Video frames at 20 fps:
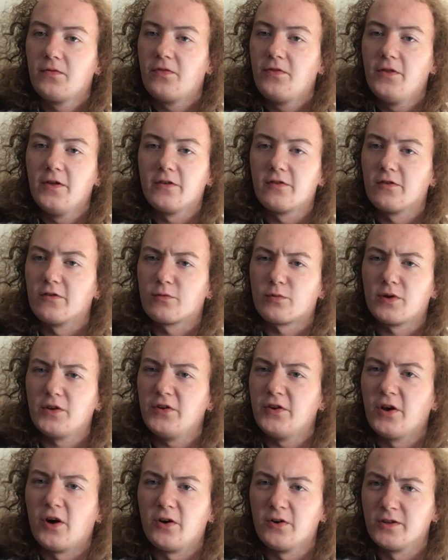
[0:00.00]
this is
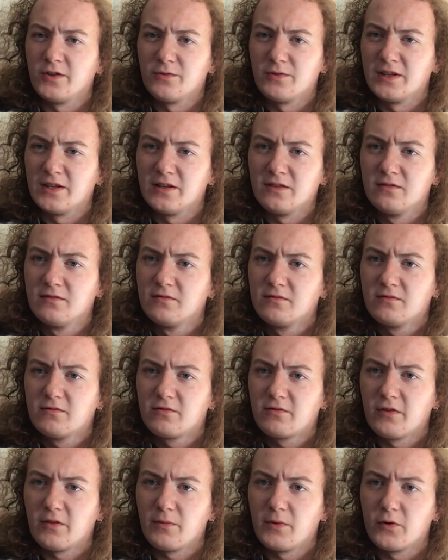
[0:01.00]
really all you need
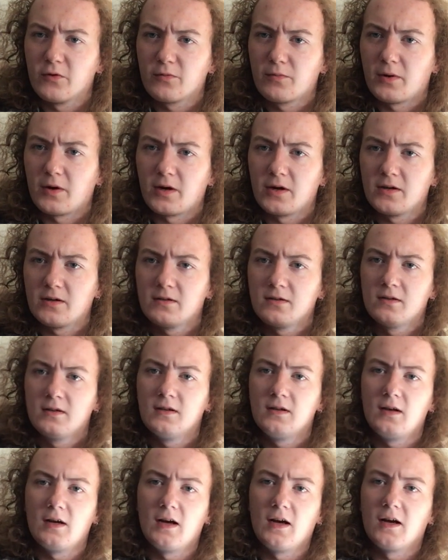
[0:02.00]
for the most part.
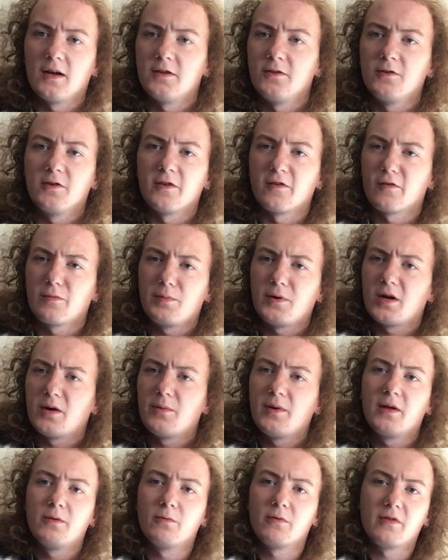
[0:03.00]
You can
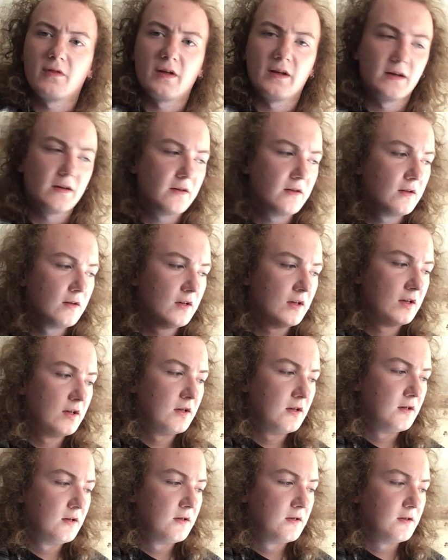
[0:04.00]
experiment with
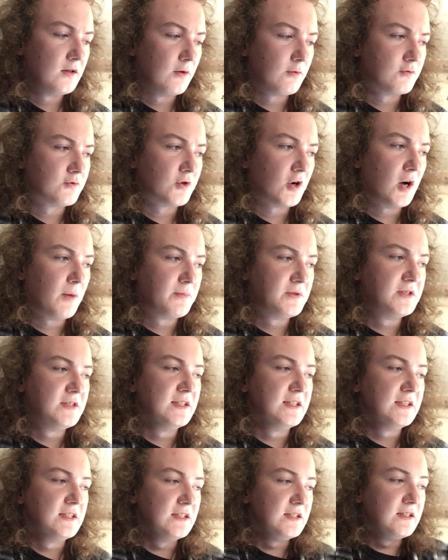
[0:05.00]
drop
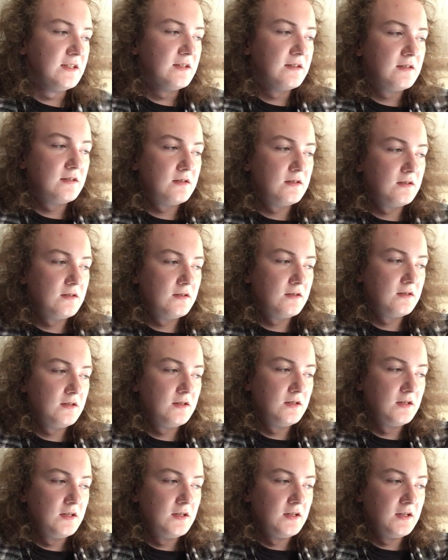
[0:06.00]
D.
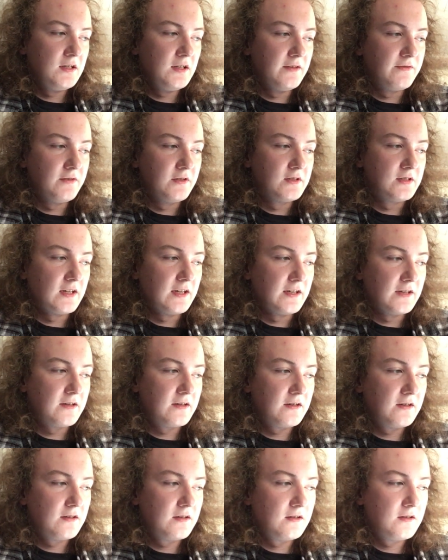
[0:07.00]
If you take,